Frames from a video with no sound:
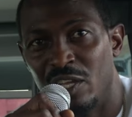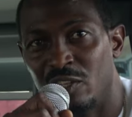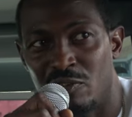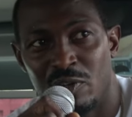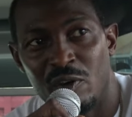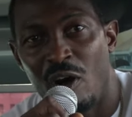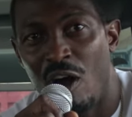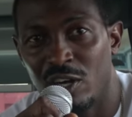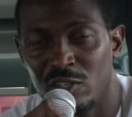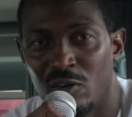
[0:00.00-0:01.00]
the real
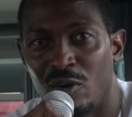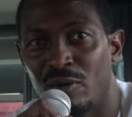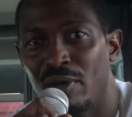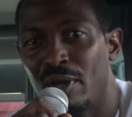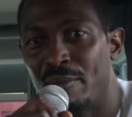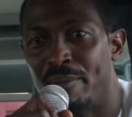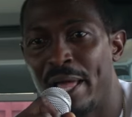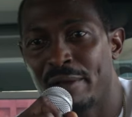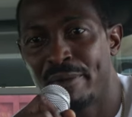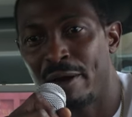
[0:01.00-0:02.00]
hardcore
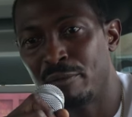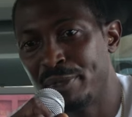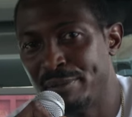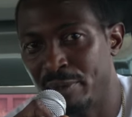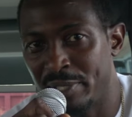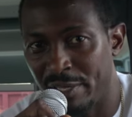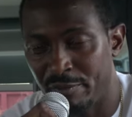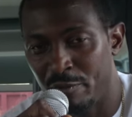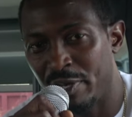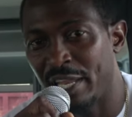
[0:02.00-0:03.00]
black power people that
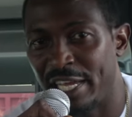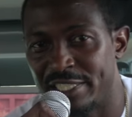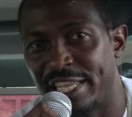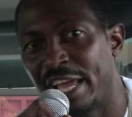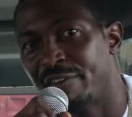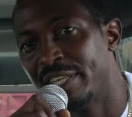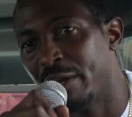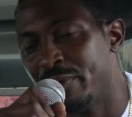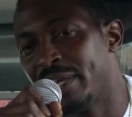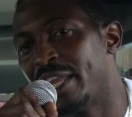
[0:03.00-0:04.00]
realize that every
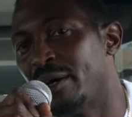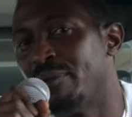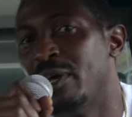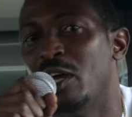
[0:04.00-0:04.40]
day we get up,